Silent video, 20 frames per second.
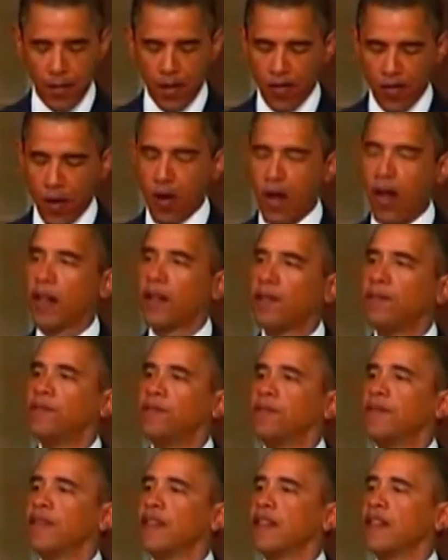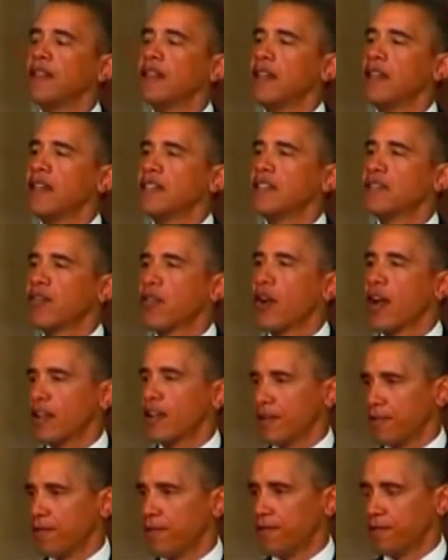It was a man
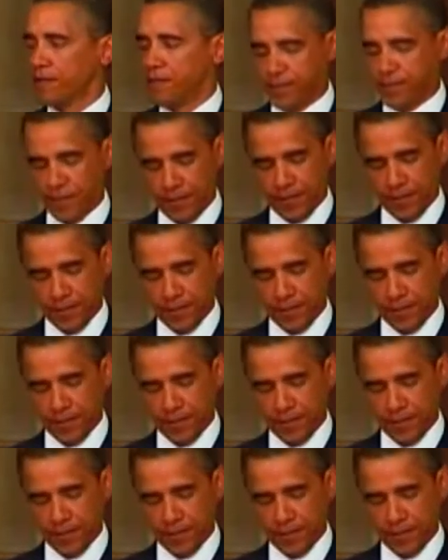whose name